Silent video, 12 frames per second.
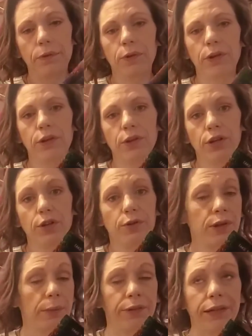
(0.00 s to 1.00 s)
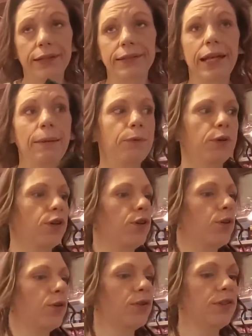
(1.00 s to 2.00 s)
You either can use double-sided tape, you can
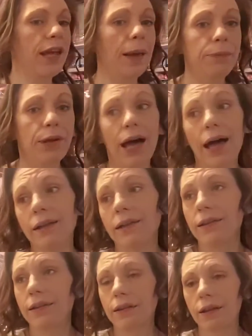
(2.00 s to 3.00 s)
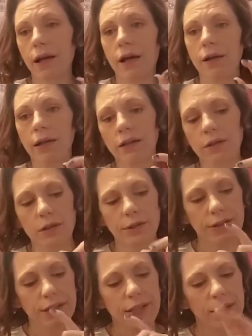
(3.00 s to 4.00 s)
use the tape dots, like the little
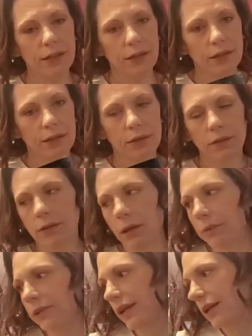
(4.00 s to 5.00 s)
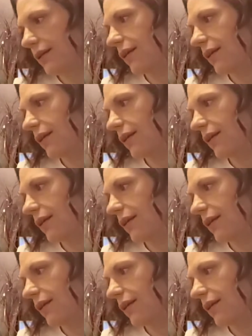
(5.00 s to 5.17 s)
sticky double-sided